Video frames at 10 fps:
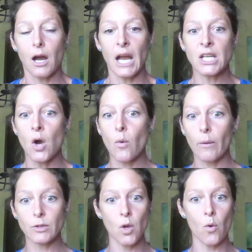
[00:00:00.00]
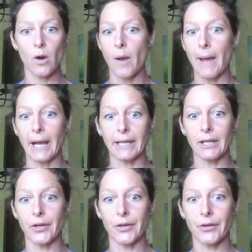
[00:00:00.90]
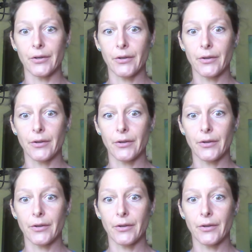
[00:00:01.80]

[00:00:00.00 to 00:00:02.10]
I know what was going on back here.